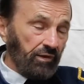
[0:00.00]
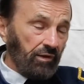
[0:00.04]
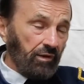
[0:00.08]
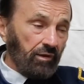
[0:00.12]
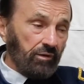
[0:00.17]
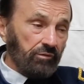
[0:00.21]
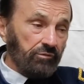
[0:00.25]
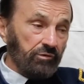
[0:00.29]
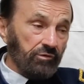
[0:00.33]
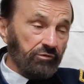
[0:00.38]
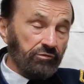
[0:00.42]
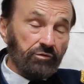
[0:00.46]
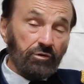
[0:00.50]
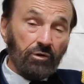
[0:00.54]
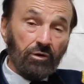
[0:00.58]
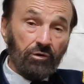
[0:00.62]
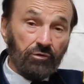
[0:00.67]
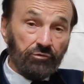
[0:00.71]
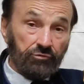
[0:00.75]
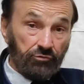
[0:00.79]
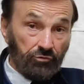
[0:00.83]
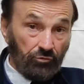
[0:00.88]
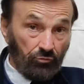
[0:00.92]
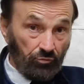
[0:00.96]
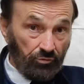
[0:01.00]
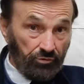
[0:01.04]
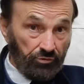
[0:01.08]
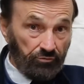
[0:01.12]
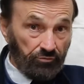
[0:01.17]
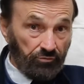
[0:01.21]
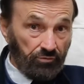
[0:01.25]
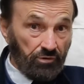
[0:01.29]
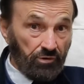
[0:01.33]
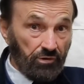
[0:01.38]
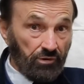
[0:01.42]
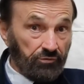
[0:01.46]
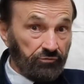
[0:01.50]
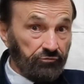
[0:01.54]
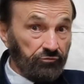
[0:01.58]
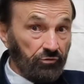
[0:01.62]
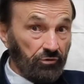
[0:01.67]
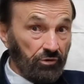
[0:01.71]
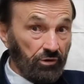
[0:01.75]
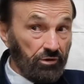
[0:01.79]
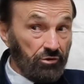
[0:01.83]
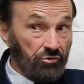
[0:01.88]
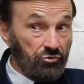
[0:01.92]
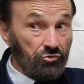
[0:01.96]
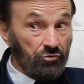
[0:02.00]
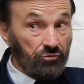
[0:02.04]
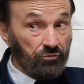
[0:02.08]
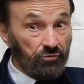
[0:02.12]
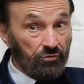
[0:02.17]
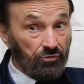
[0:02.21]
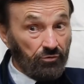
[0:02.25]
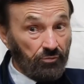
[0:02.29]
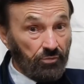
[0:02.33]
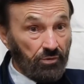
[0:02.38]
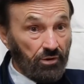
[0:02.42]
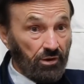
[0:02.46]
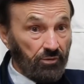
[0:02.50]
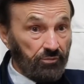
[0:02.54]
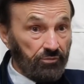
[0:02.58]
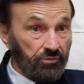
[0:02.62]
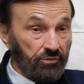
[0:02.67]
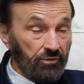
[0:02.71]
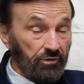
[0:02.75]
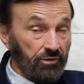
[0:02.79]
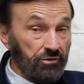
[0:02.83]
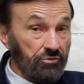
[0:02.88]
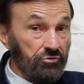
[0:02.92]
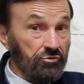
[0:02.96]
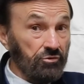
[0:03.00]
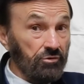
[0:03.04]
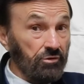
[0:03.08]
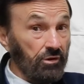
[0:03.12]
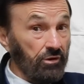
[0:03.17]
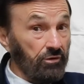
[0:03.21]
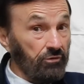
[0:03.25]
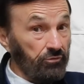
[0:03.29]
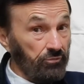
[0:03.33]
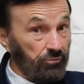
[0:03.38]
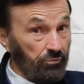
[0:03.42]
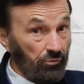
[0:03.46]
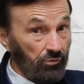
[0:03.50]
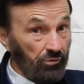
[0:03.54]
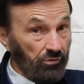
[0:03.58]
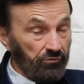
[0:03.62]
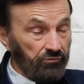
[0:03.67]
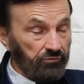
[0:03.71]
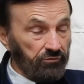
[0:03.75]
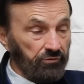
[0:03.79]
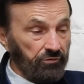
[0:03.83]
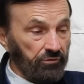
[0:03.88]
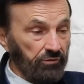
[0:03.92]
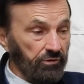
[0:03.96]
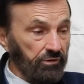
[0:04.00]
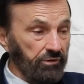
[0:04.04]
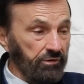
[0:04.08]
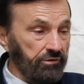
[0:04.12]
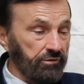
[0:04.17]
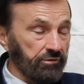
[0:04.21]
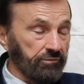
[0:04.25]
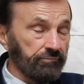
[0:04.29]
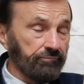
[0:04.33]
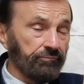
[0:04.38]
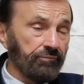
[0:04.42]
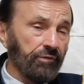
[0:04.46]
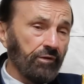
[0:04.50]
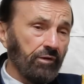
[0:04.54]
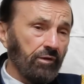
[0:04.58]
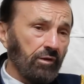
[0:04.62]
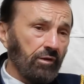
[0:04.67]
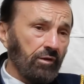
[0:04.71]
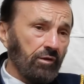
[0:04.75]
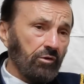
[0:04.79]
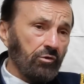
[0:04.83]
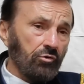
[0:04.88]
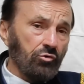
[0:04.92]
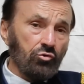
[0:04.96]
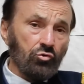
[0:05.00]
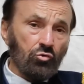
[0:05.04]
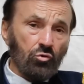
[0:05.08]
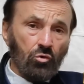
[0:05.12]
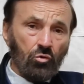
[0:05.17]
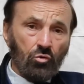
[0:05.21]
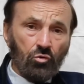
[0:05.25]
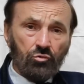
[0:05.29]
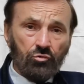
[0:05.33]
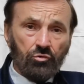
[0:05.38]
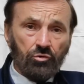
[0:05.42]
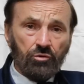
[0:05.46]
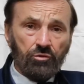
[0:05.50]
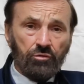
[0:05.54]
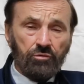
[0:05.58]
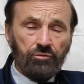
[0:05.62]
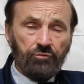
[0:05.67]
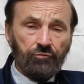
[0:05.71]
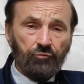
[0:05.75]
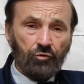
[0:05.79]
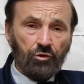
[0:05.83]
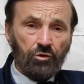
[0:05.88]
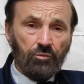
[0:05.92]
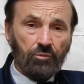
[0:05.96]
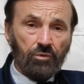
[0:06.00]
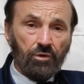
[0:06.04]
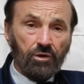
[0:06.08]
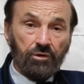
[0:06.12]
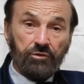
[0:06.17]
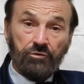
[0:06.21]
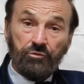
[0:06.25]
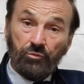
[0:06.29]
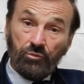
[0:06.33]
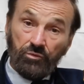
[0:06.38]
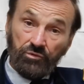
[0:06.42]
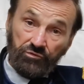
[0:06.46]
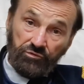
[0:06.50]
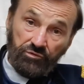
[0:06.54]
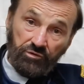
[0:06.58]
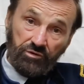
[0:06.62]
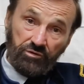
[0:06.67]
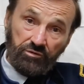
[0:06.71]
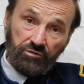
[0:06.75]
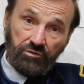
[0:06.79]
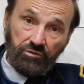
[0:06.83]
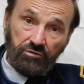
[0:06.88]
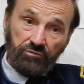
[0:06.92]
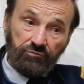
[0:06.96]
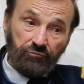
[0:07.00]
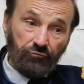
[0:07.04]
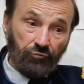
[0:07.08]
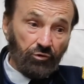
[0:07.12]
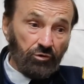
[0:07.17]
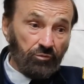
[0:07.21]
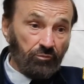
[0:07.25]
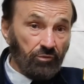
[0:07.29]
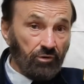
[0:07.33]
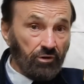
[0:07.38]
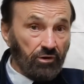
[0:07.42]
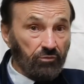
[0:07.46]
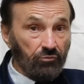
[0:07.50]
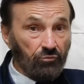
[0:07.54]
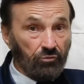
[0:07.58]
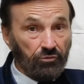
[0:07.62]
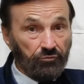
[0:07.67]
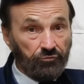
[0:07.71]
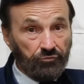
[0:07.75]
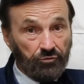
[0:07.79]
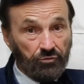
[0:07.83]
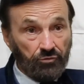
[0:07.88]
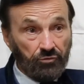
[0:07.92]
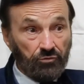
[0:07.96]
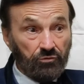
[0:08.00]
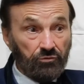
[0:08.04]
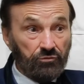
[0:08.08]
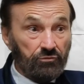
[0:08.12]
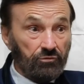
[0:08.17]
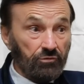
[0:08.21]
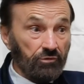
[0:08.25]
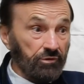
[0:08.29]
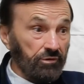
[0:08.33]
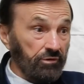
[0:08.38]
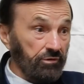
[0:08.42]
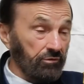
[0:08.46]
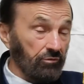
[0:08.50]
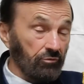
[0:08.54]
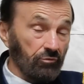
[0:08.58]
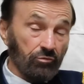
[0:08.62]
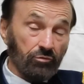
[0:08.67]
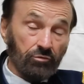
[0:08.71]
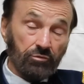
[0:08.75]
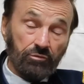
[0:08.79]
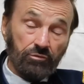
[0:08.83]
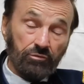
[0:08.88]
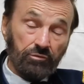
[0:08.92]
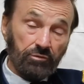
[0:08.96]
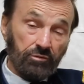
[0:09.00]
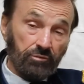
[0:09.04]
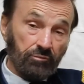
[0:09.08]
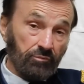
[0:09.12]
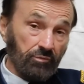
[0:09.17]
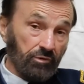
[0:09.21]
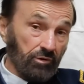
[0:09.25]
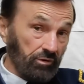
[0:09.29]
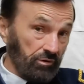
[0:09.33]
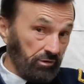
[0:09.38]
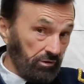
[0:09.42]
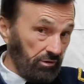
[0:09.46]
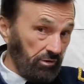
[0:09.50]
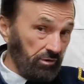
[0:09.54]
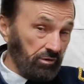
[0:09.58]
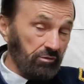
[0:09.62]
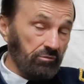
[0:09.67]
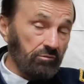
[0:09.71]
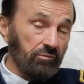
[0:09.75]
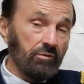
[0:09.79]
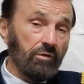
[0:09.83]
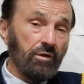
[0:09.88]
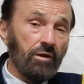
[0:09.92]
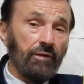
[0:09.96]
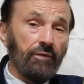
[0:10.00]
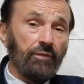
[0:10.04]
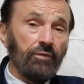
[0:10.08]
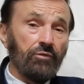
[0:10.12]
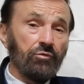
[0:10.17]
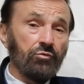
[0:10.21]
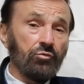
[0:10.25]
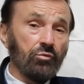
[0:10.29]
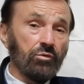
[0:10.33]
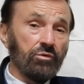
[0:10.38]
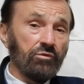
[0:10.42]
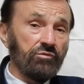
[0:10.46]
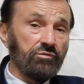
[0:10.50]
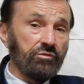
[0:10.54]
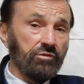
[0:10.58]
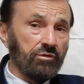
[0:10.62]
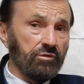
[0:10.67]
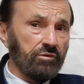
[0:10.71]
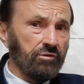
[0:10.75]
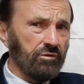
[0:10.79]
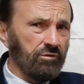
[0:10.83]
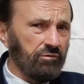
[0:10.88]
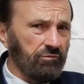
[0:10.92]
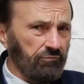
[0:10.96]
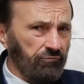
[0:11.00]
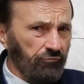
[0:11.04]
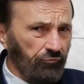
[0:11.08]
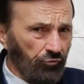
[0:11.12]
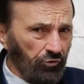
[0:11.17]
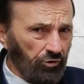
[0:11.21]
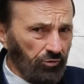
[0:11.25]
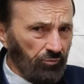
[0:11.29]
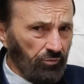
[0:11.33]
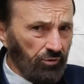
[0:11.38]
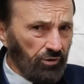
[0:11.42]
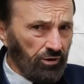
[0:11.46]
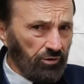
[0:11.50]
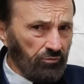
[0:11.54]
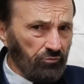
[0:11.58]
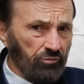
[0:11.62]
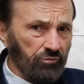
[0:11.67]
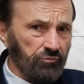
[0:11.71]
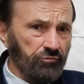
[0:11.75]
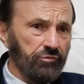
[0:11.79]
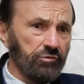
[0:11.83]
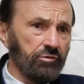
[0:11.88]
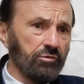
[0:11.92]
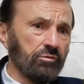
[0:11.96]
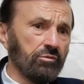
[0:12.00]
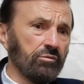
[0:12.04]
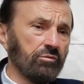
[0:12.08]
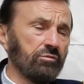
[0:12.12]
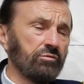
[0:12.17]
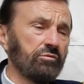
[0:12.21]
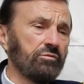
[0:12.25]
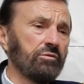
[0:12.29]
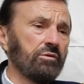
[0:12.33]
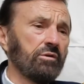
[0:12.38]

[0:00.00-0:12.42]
This caused no end of consternation to the population and to President Lincoln, who ordered Fremont to rescind it. Fremont refused. Lincoln ordered him again to rescind it, and Fremont refused.